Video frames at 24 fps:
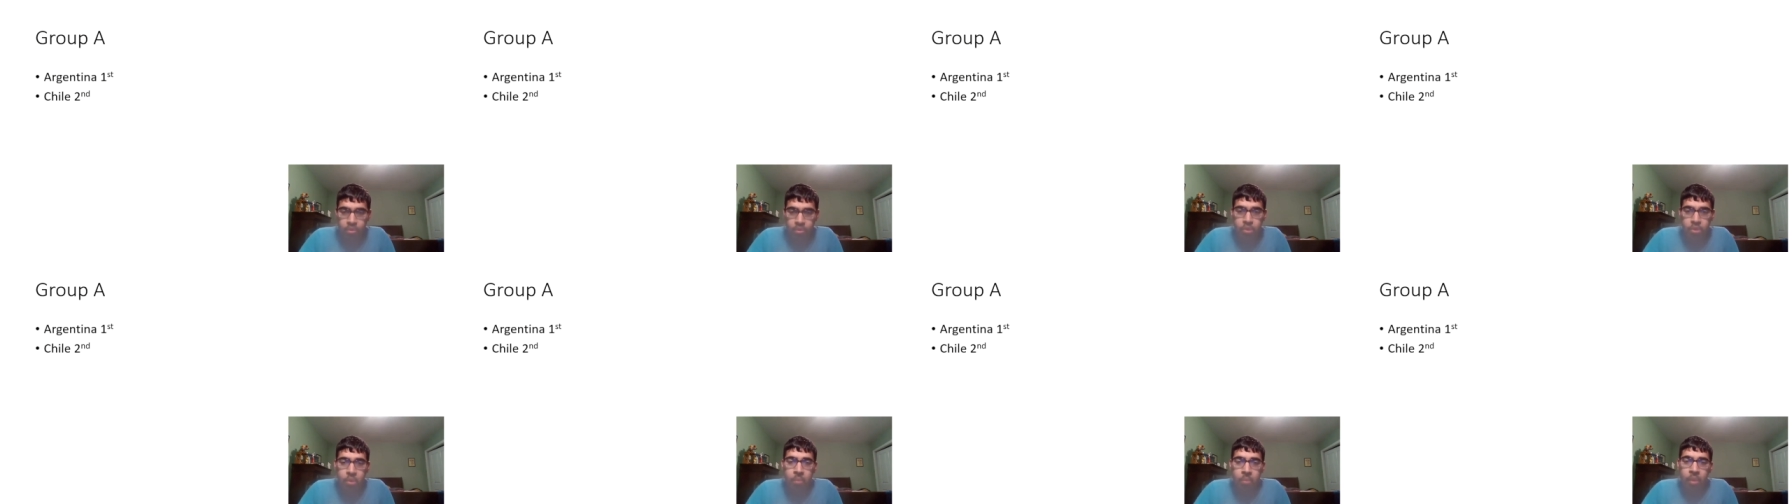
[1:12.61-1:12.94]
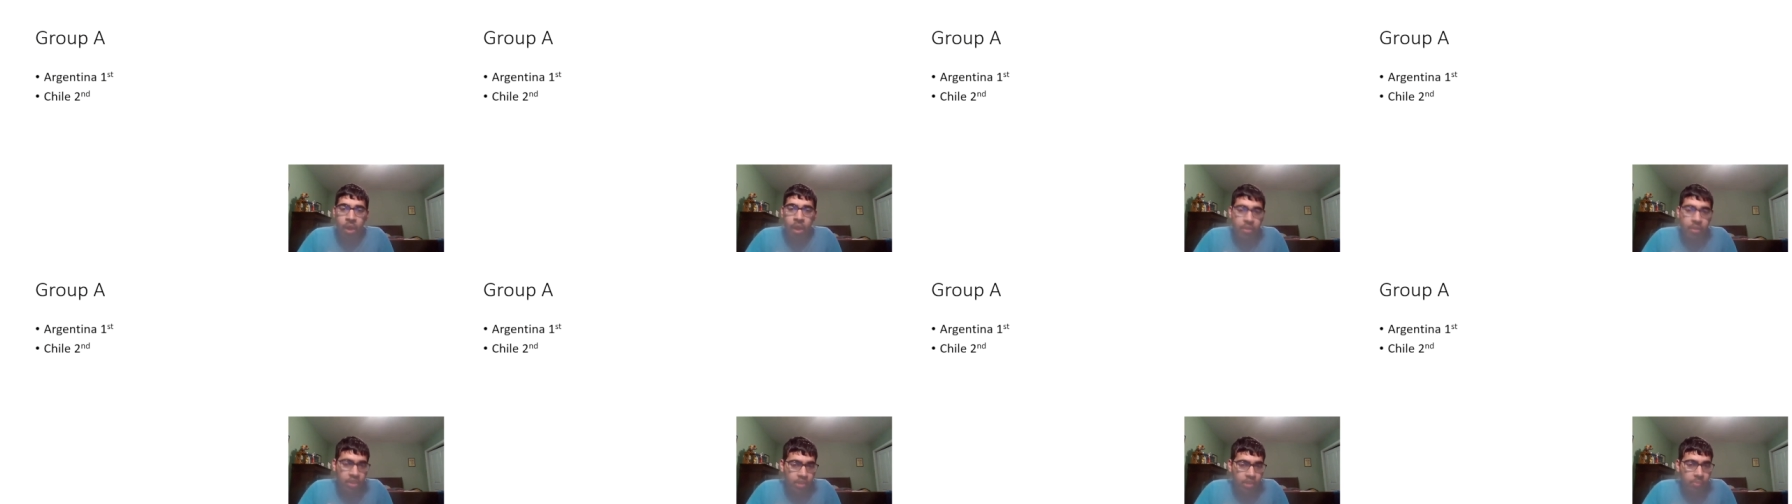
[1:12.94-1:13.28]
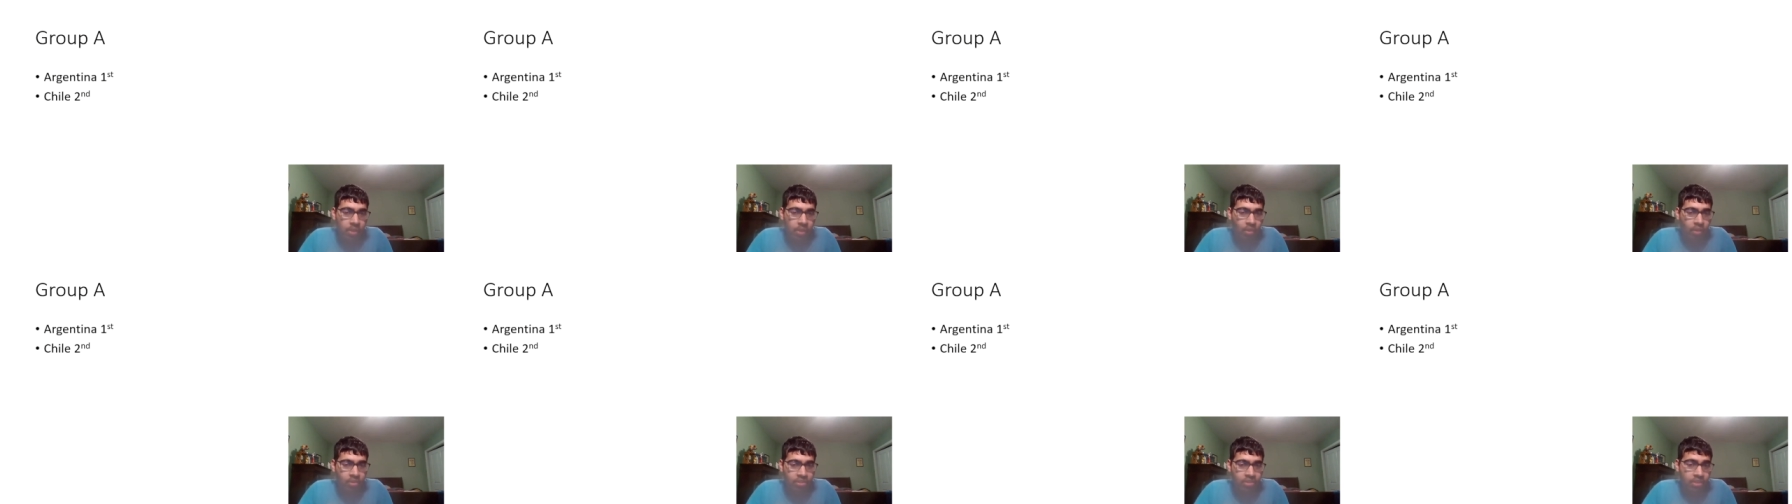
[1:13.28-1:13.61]
You would probably expect
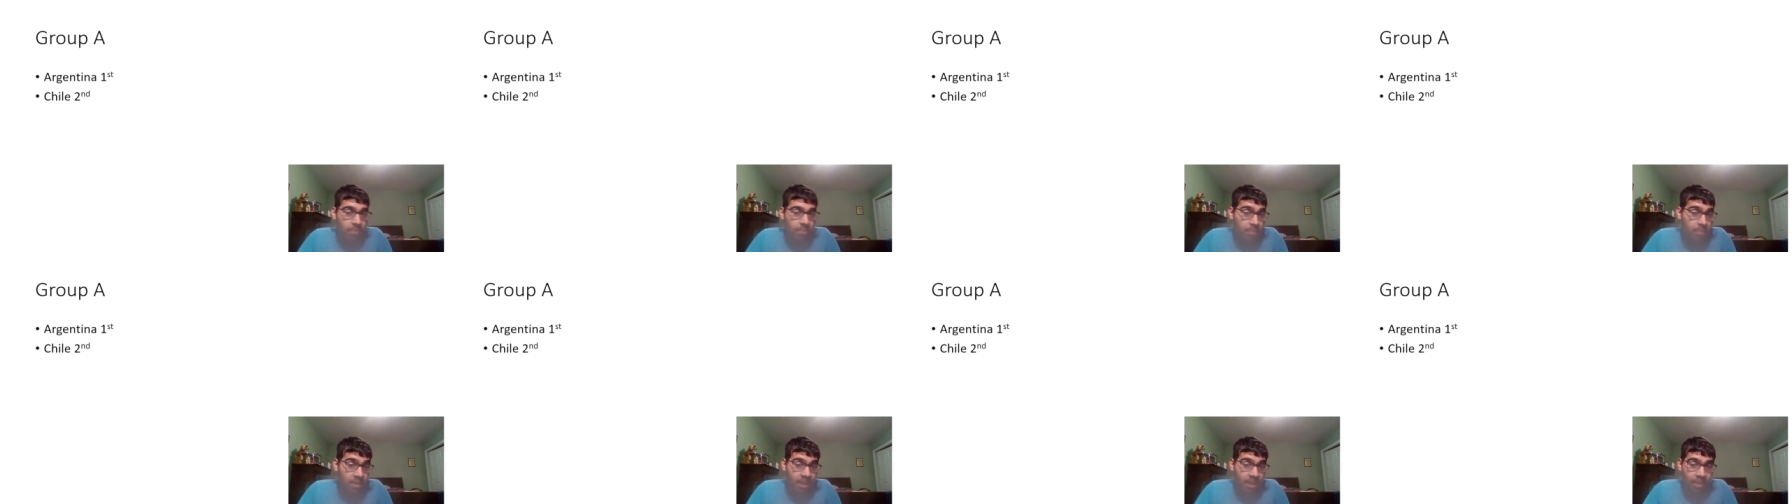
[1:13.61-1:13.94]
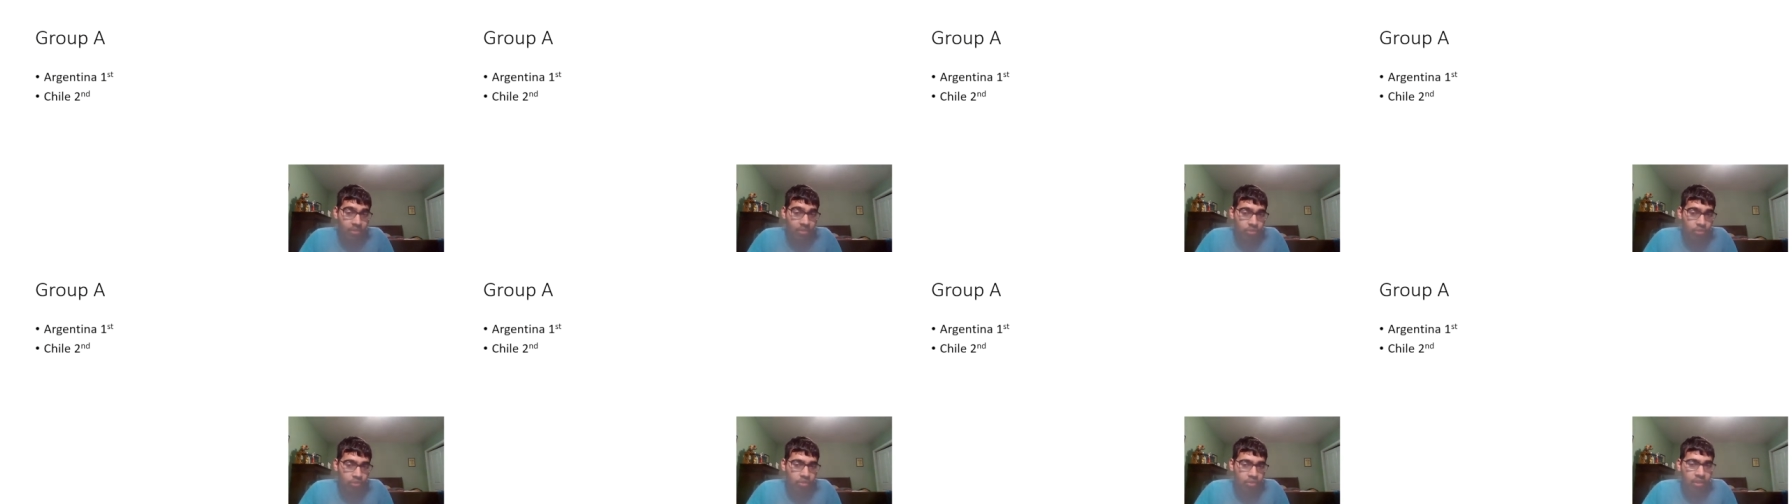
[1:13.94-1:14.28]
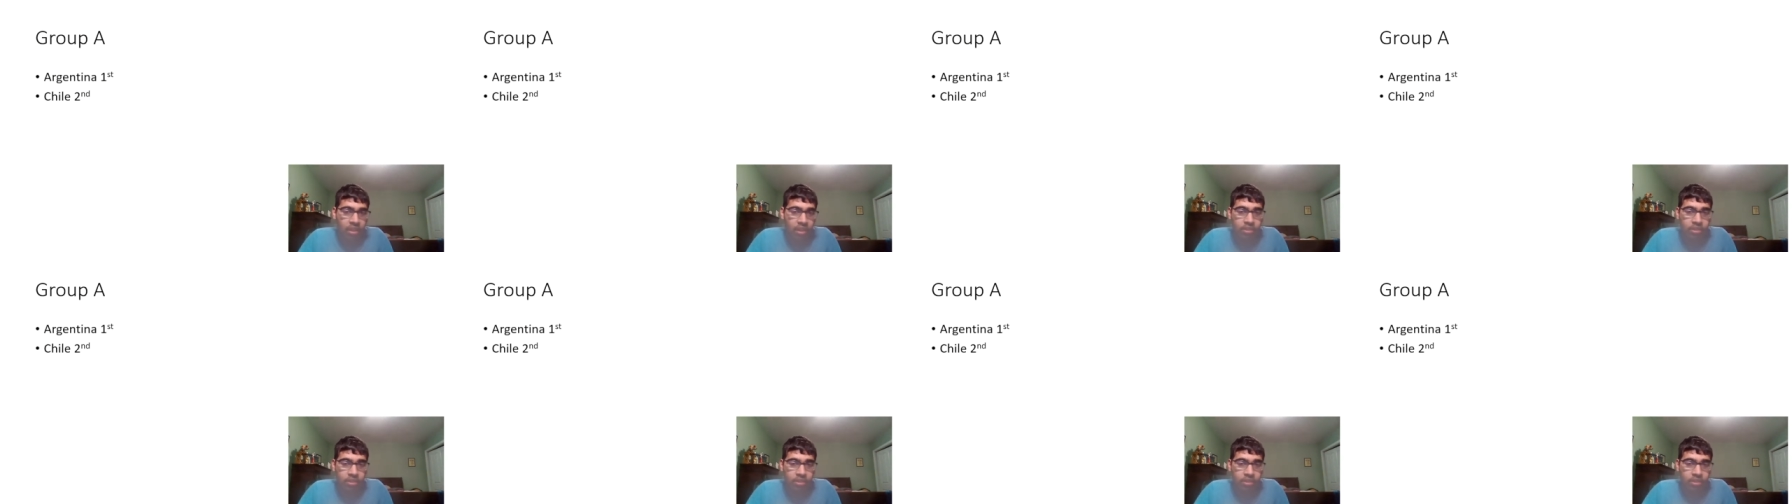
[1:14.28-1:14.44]
Argentina to beat either Trinidad and